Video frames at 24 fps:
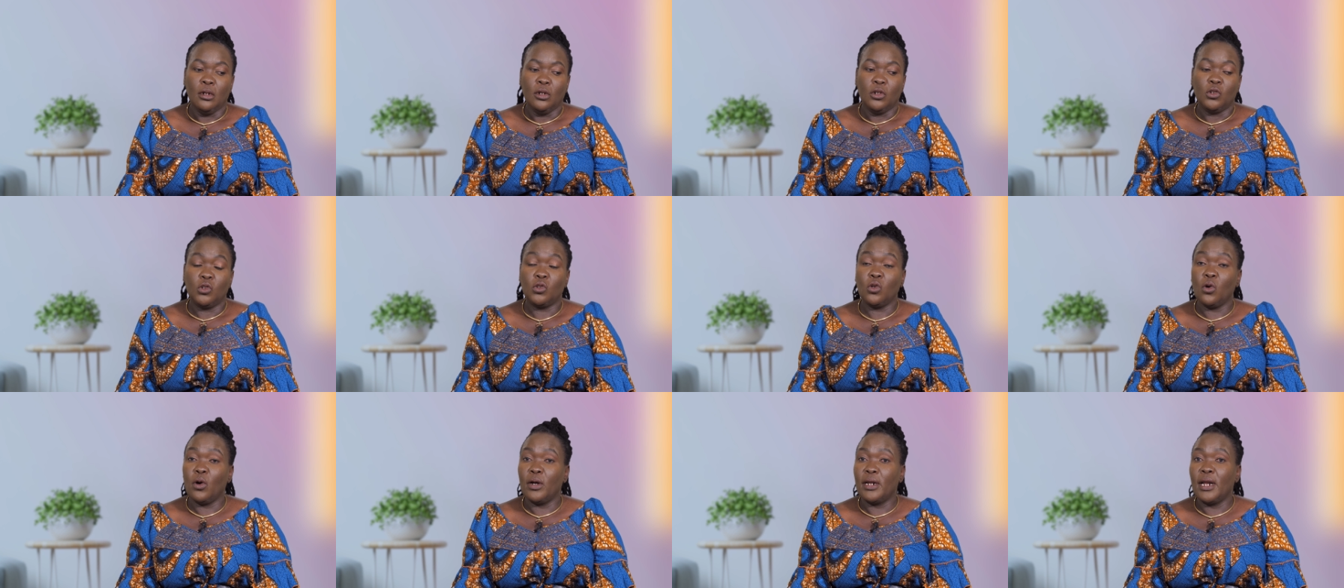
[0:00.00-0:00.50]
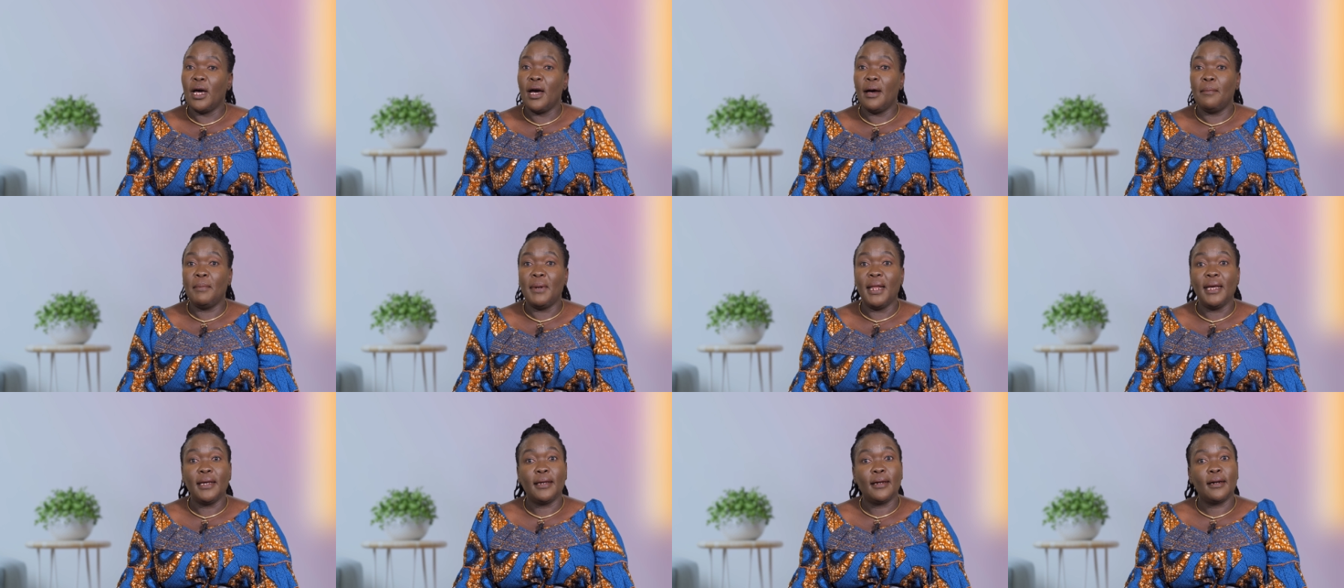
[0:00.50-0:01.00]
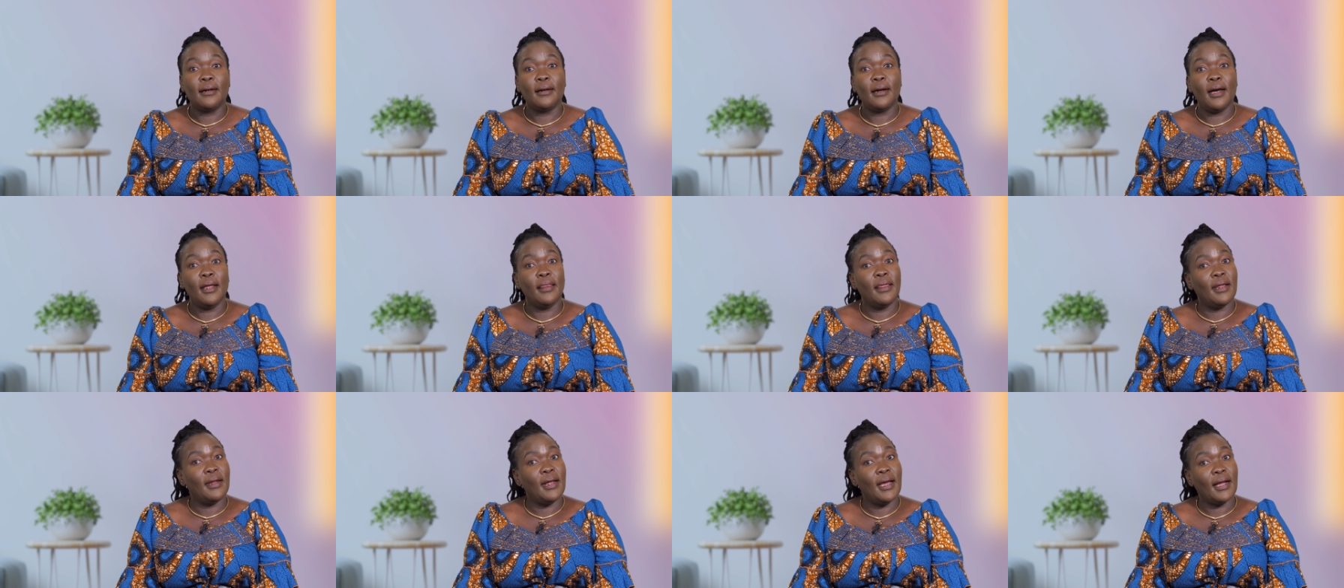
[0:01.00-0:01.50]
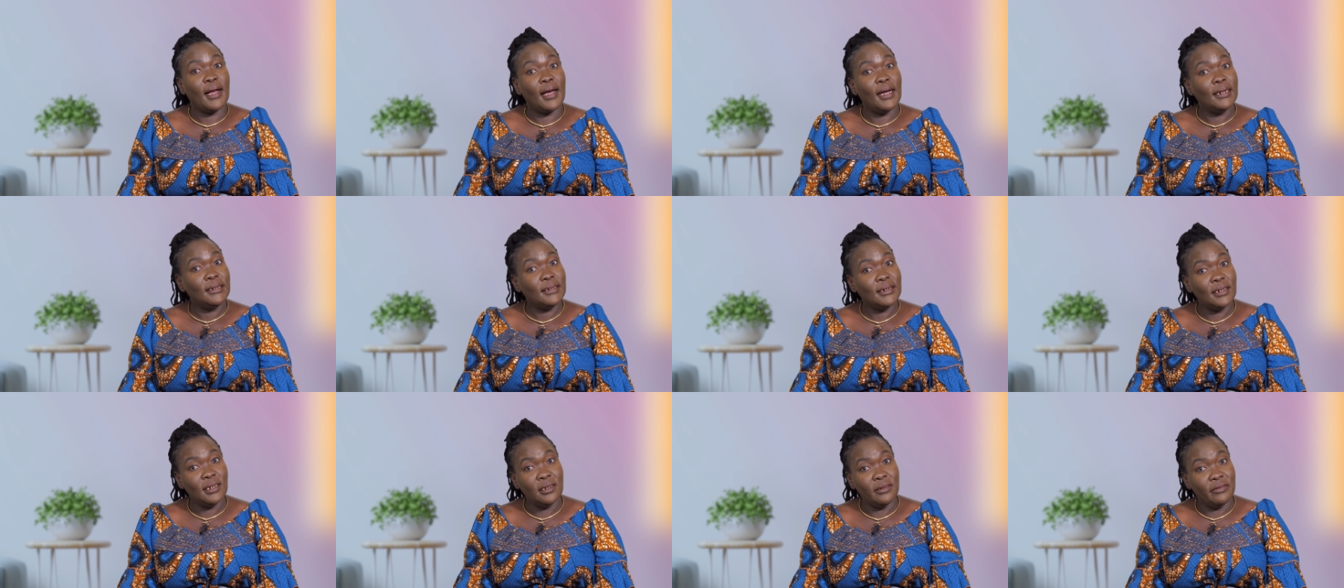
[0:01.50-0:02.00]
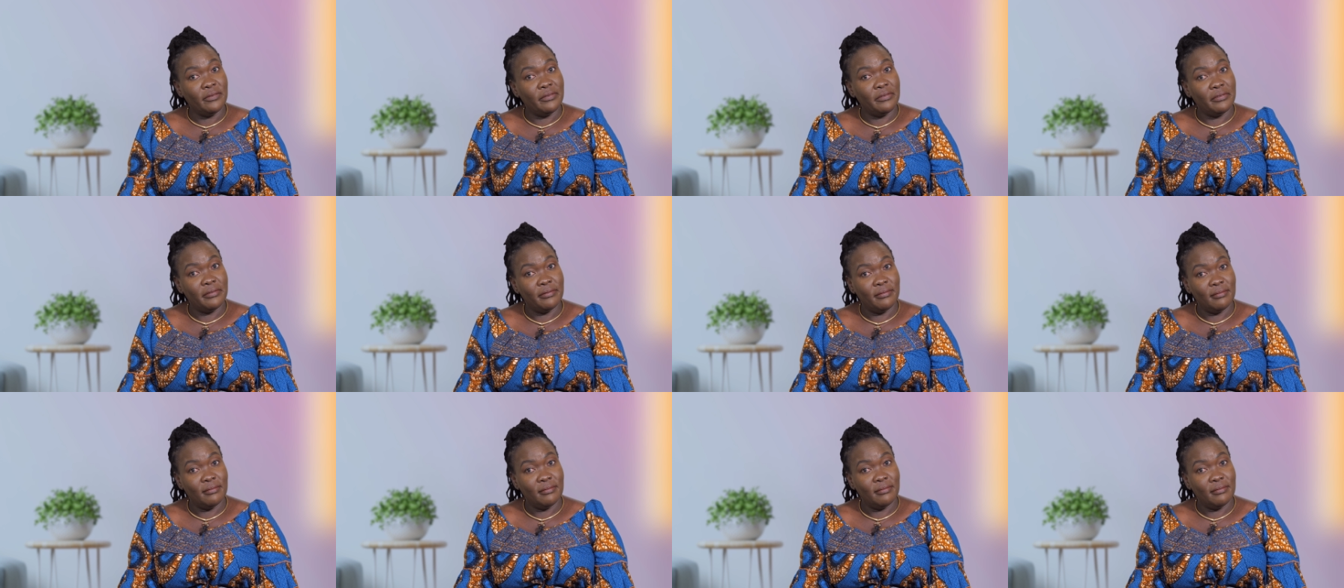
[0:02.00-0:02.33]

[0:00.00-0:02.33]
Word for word: So now I'm like, ah, then I can't leave.